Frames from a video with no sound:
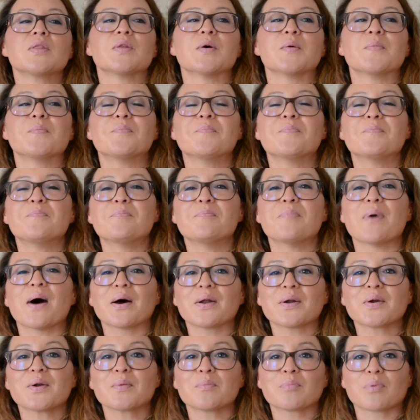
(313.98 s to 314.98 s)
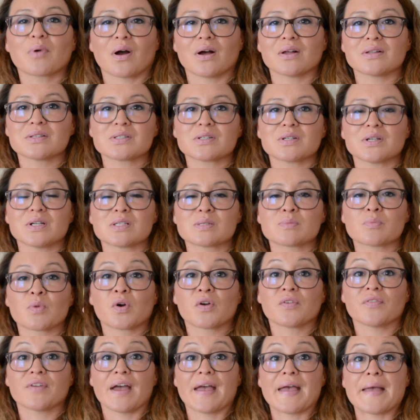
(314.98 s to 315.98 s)
The butter bronzer is
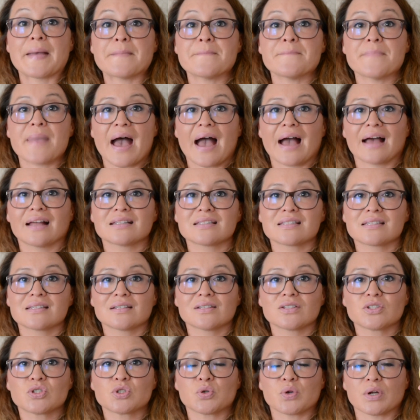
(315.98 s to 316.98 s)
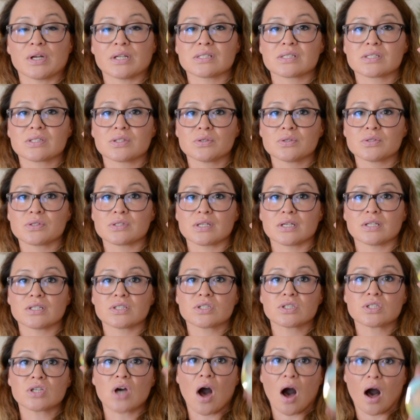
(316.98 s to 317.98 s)
more of a matte translucent
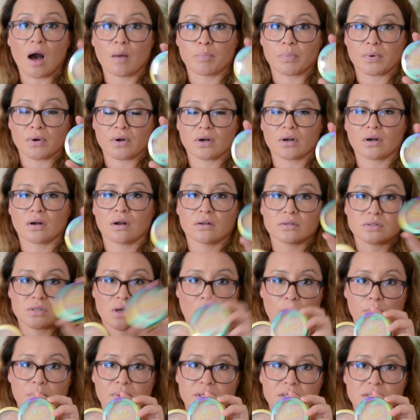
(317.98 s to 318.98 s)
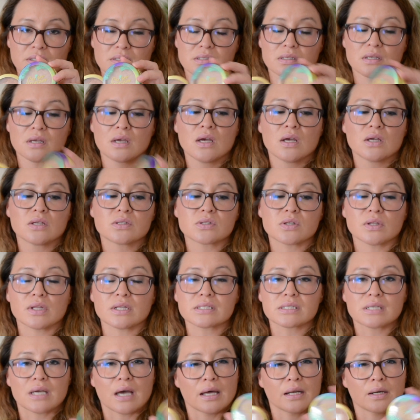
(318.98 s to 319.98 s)
topper on top of this. So
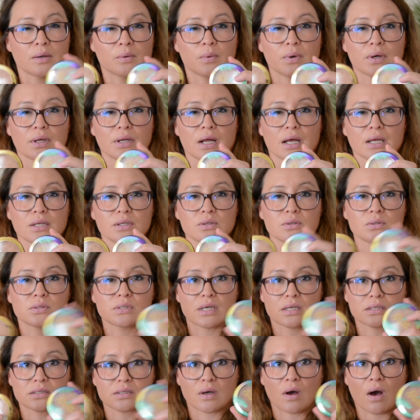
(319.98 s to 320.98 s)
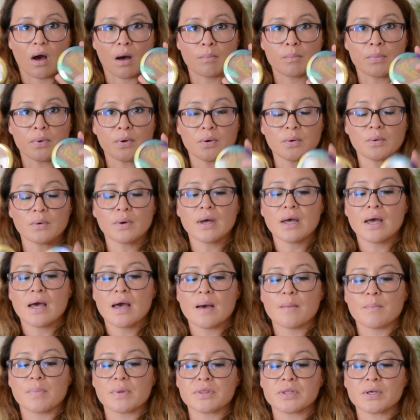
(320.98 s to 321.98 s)
that's kind of what I use as a combo.
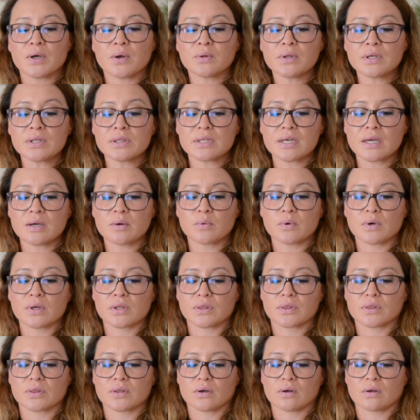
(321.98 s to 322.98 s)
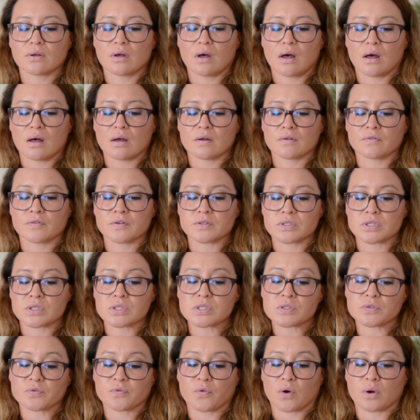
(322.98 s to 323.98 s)
But the only thing with uh,
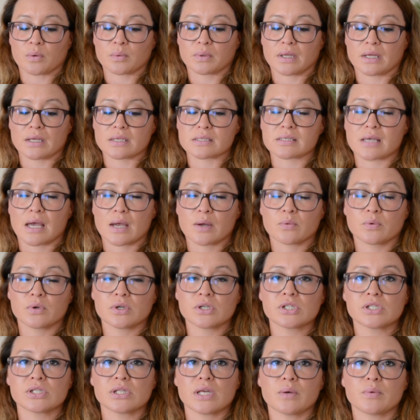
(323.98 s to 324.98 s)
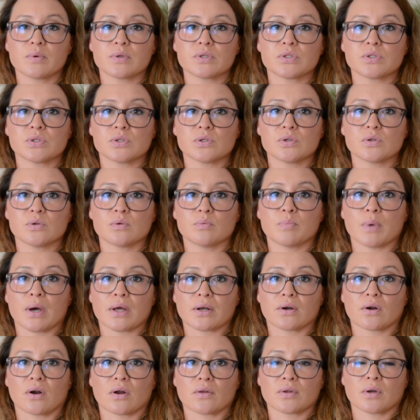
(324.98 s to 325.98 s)
Physician's Formula is I wish they would do
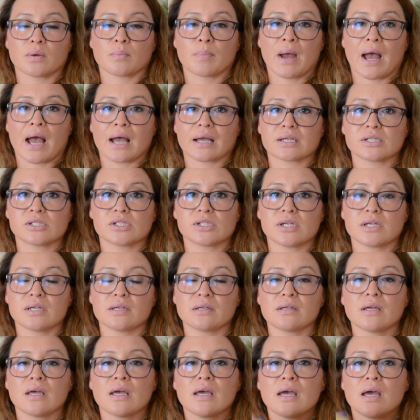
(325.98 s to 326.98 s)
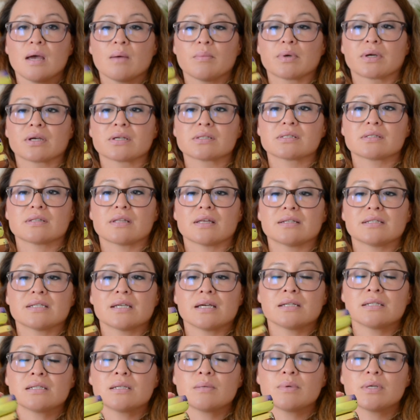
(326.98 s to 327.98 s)
better on their packaging, because they
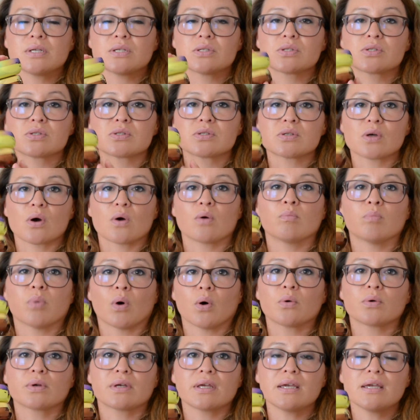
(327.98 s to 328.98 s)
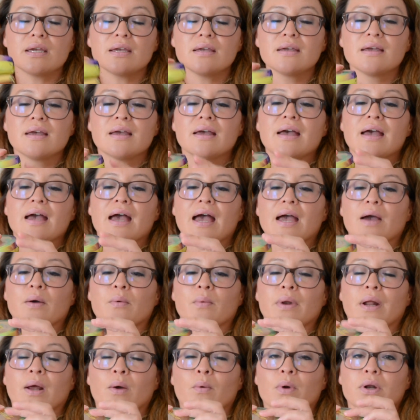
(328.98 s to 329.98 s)
tend to be so bulky, and
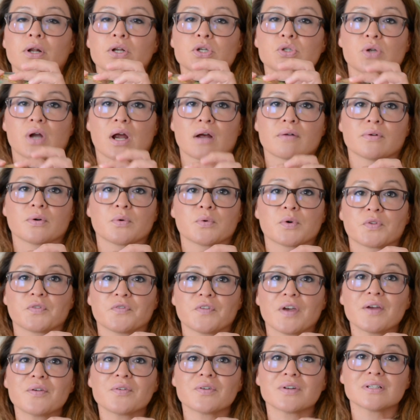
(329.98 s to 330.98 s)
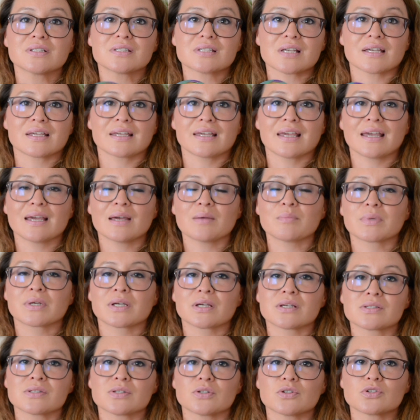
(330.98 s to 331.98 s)
when I want to travel with favorites I can't
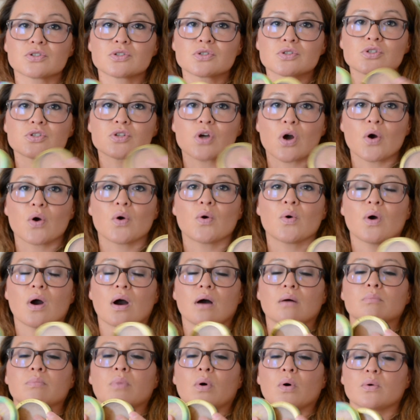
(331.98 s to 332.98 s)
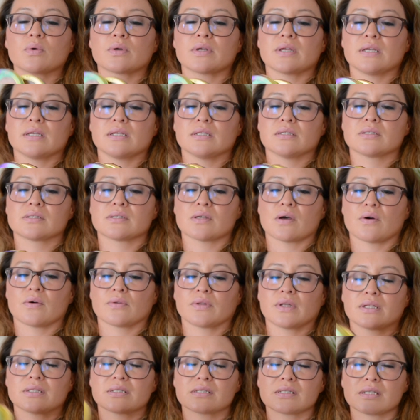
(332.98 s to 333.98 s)
because they're so bulky. So
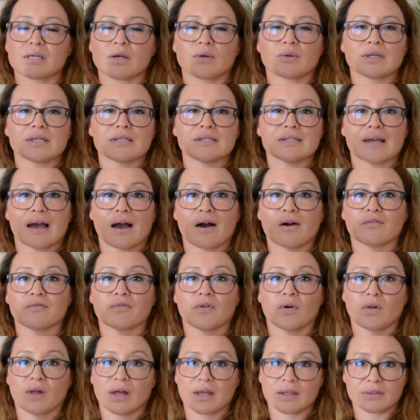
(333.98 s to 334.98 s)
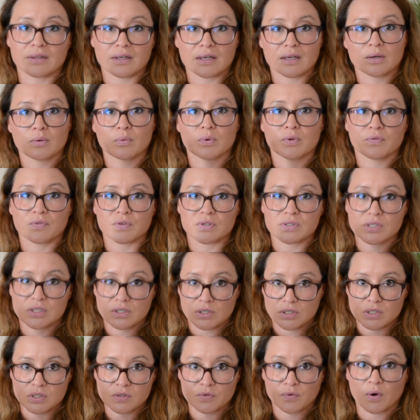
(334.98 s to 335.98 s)
that's the only downfall I think with
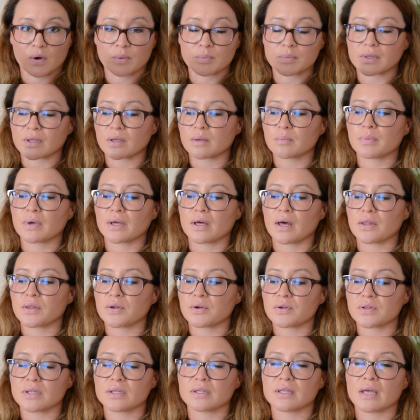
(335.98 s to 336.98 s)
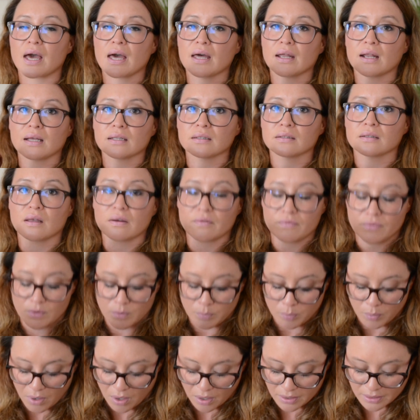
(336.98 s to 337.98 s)
Physician's Formula. But other than that, I love their
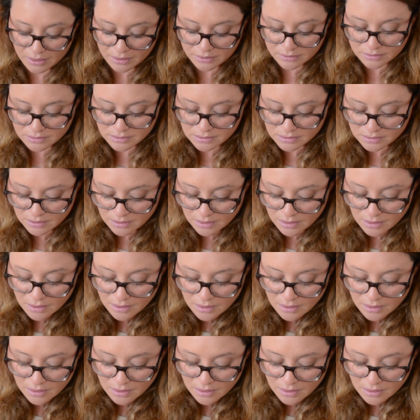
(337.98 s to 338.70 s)
products.